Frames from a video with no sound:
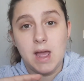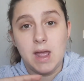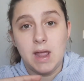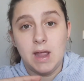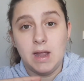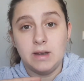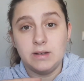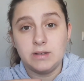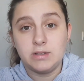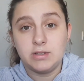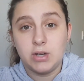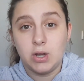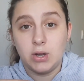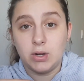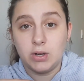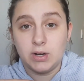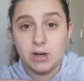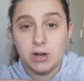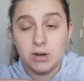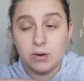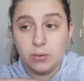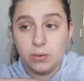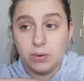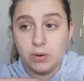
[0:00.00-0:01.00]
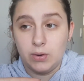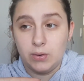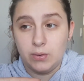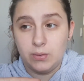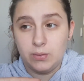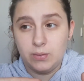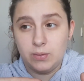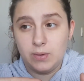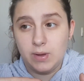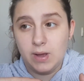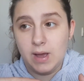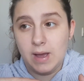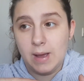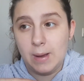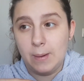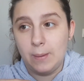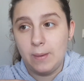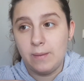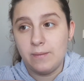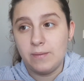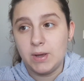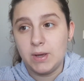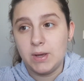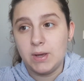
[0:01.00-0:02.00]
and coconut oil.
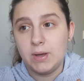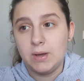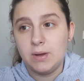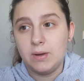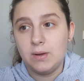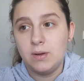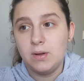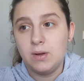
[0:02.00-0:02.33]
However,